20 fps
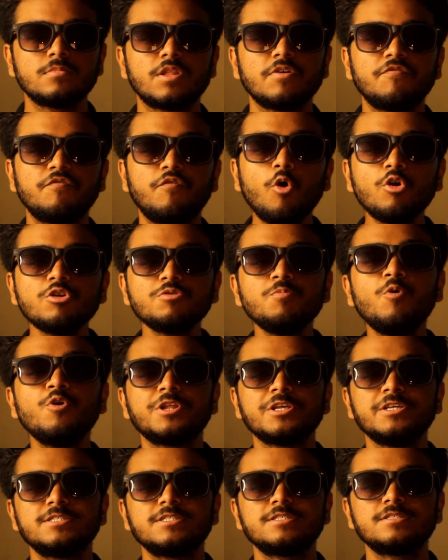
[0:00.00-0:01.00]
The fourth
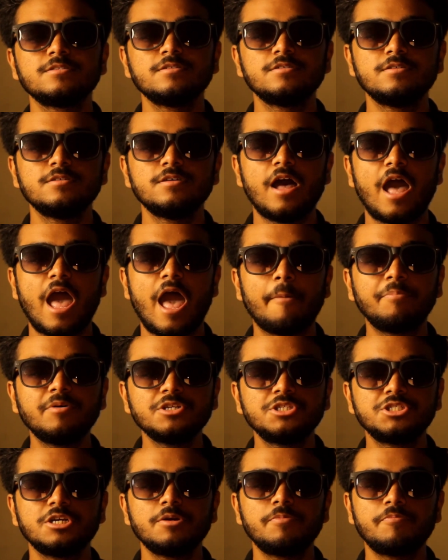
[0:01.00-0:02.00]
mode is
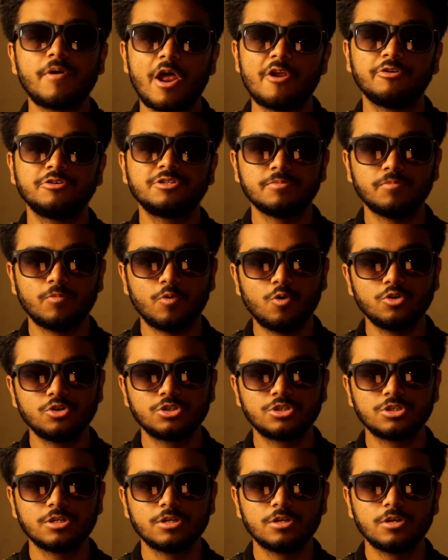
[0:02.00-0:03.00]
Aperture Priority
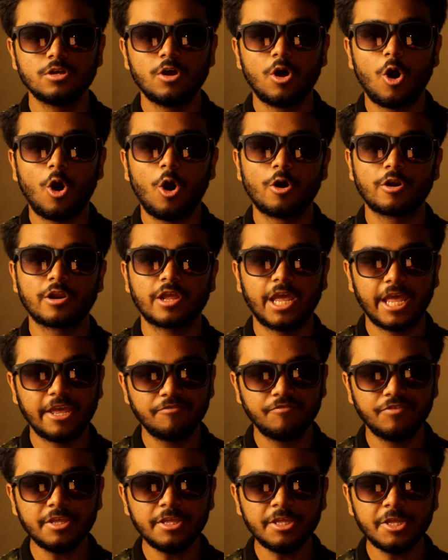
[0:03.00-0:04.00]
Mode or
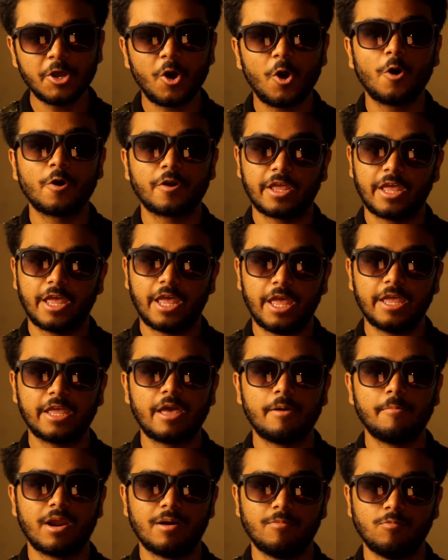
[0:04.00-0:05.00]
AV or A
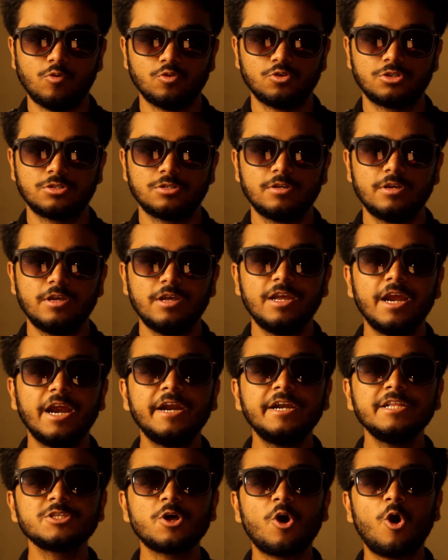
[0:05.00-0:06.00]
camera mode.
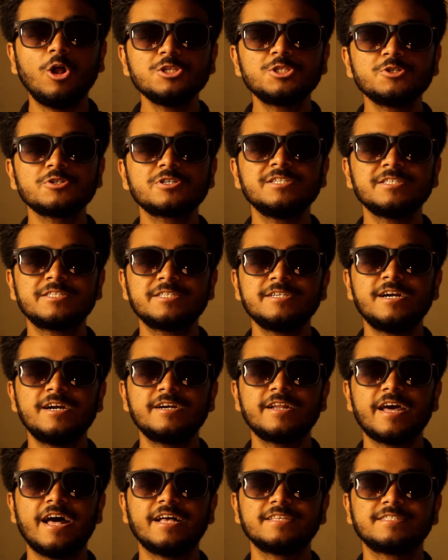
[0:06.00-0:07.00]
It is also
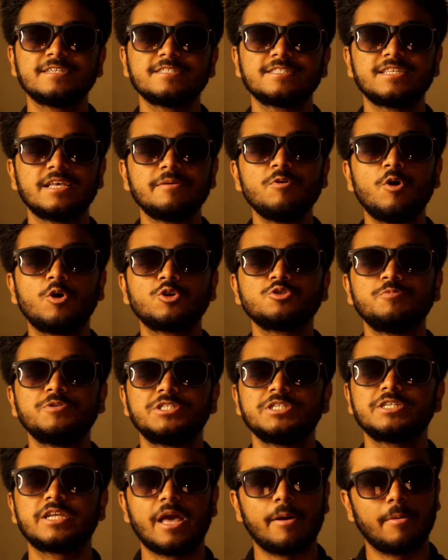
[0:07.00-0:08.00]
considered as a
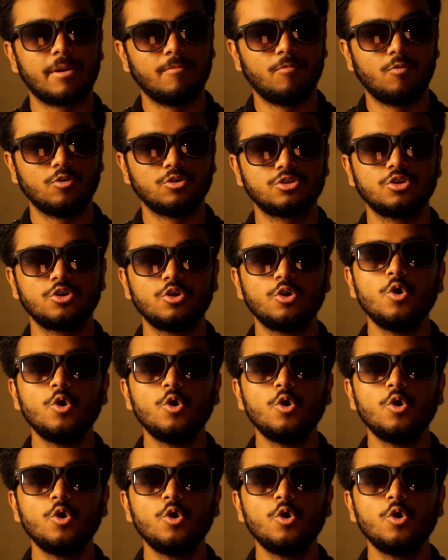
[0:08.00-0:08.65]
semi-automatic camera mode.